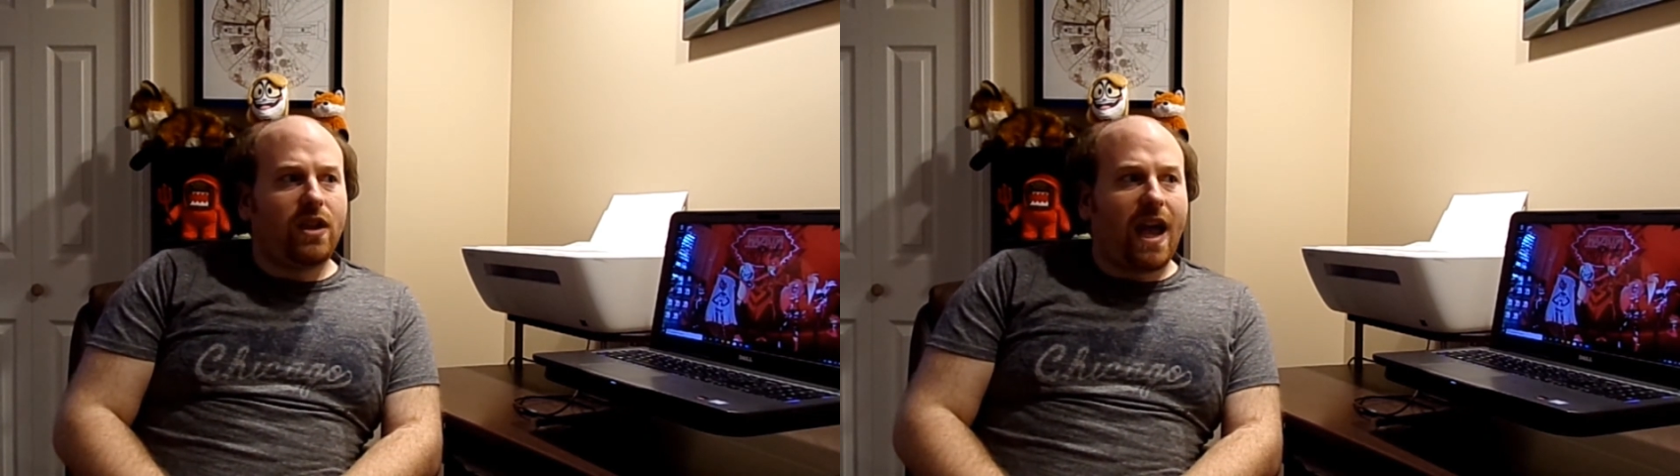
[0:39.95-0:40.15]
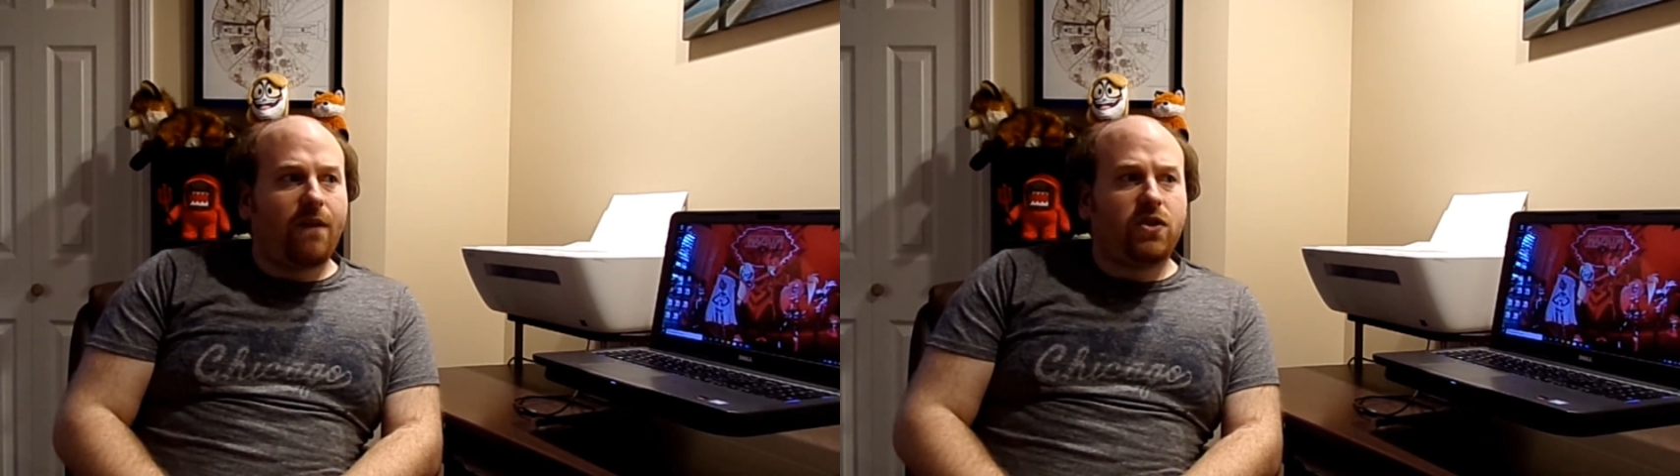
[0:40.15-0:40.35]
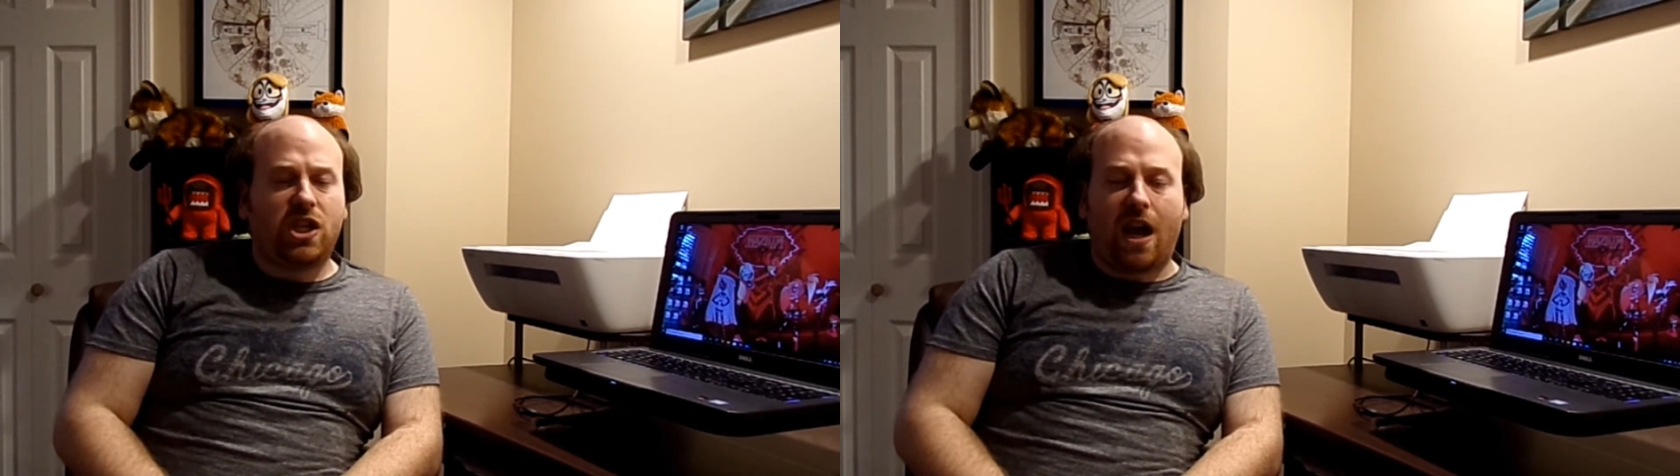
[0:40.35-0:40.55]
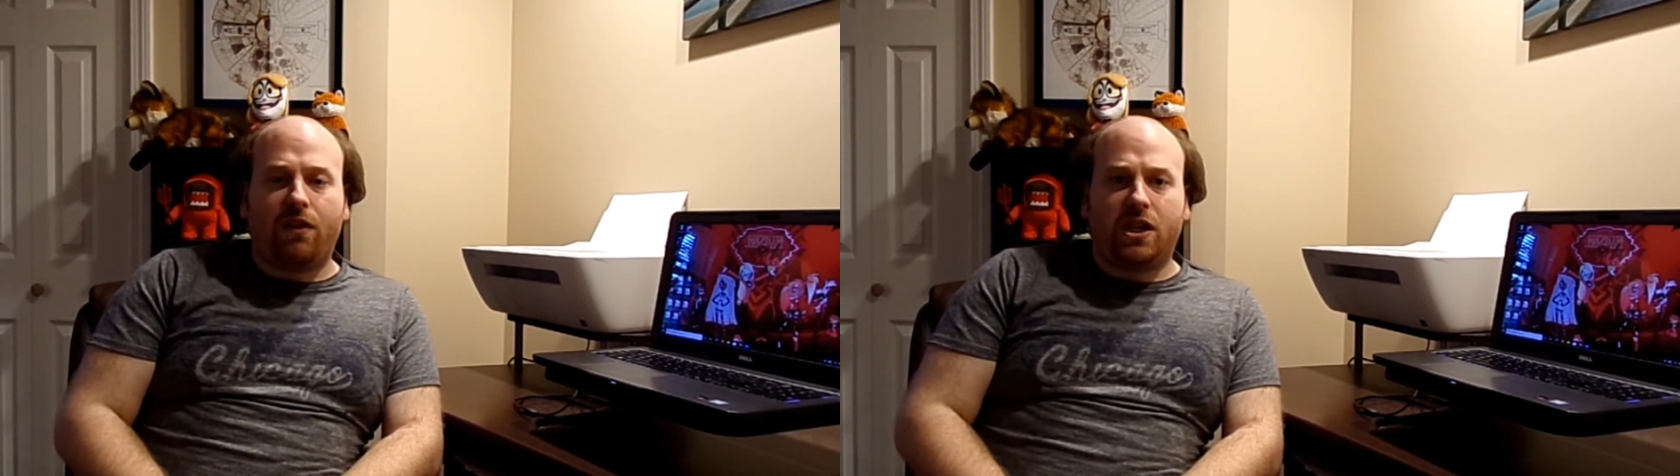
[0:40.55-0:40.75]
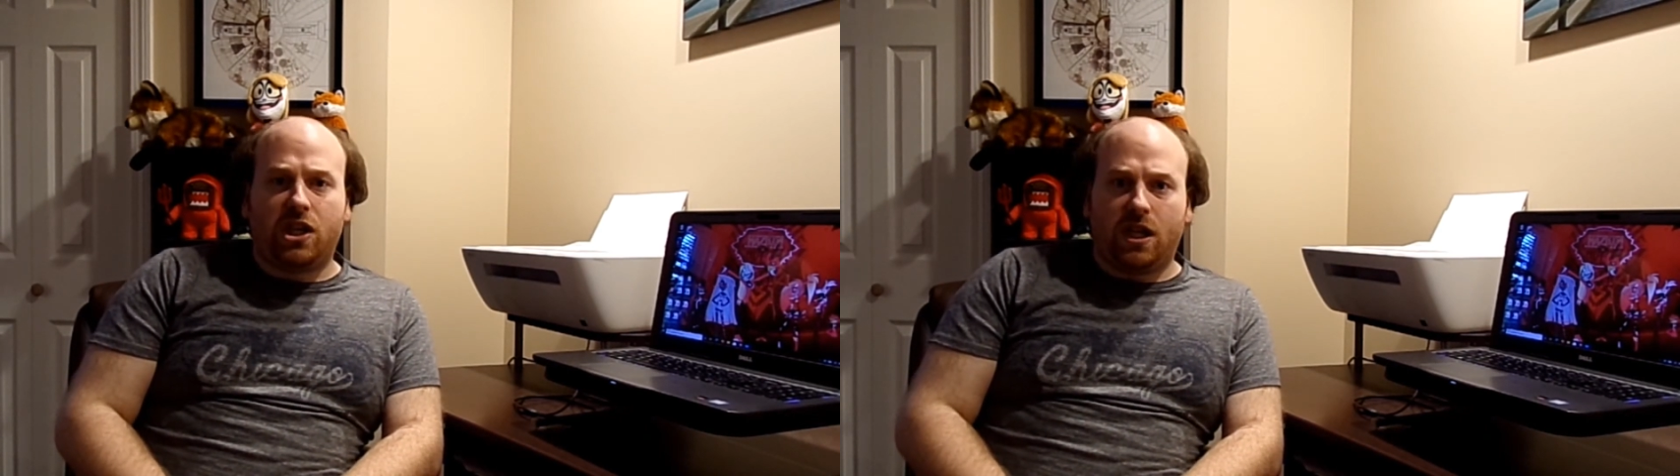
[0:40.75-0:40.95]
laugh
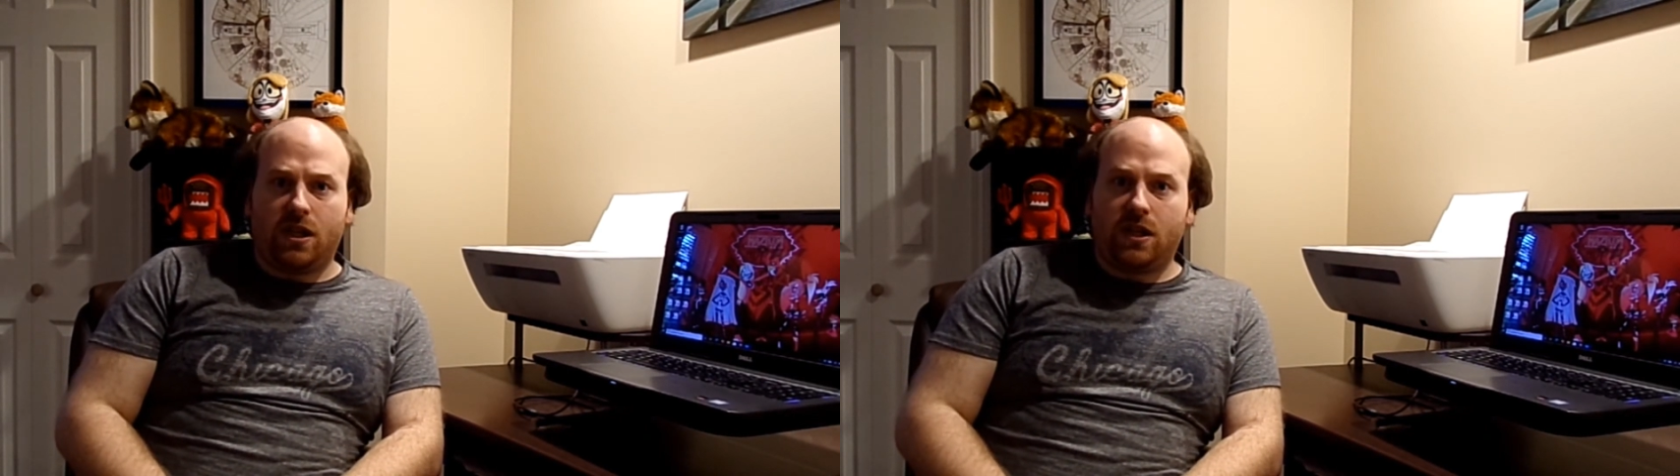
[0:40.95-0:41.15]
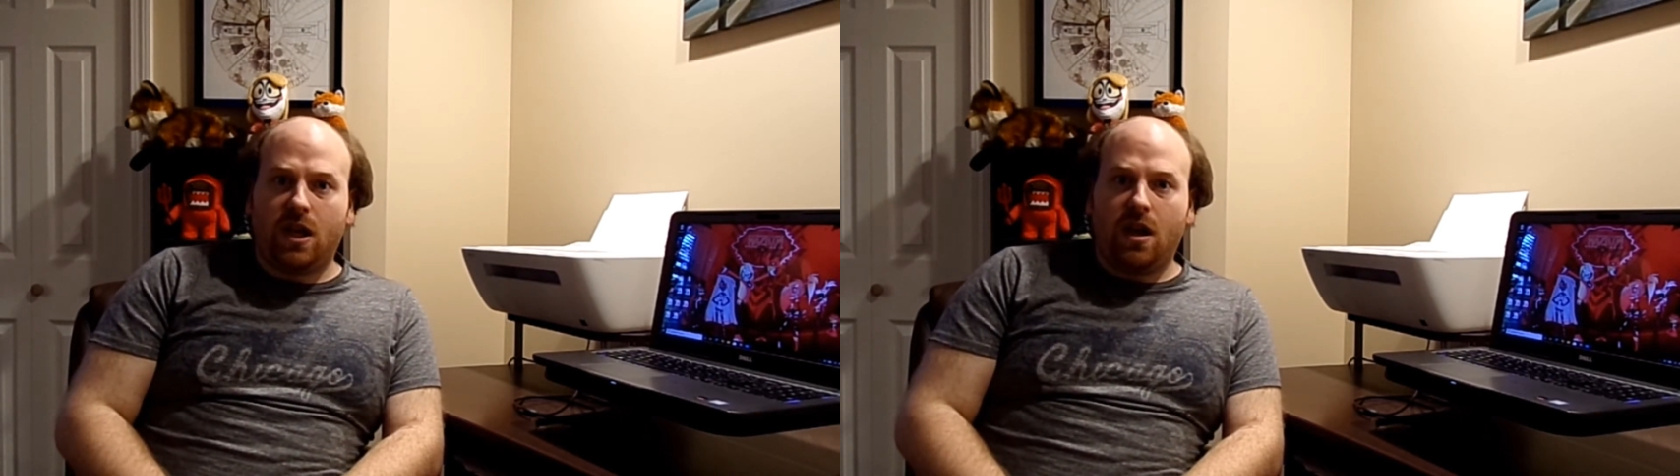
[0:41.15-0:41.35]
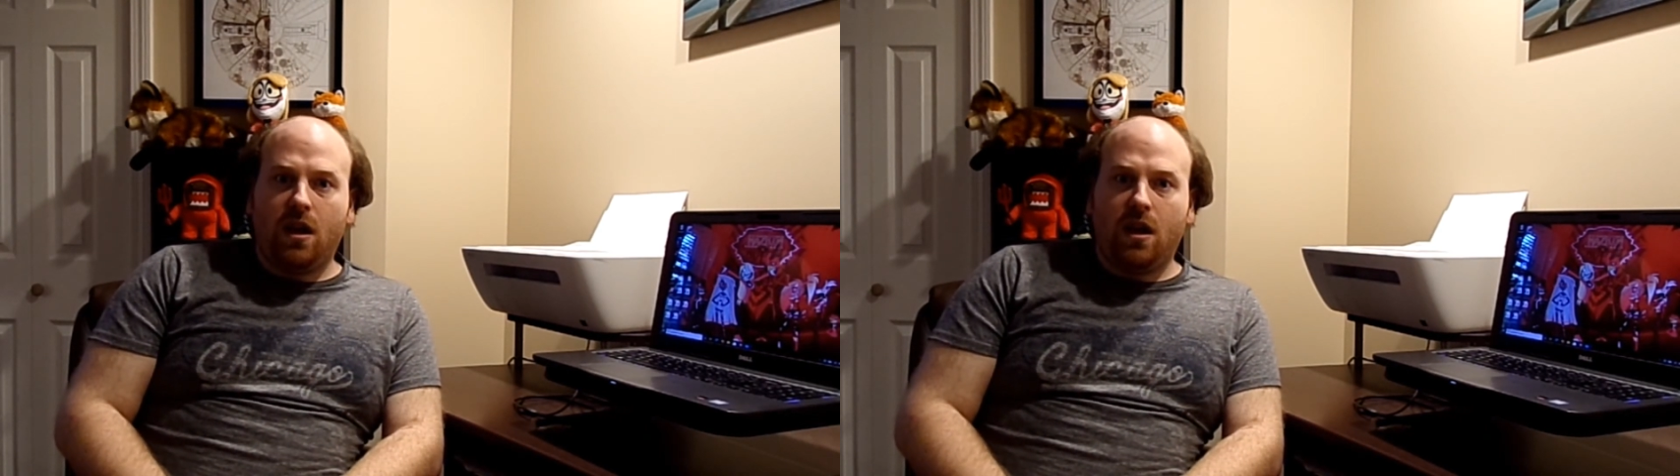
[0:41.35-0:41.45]
challenges?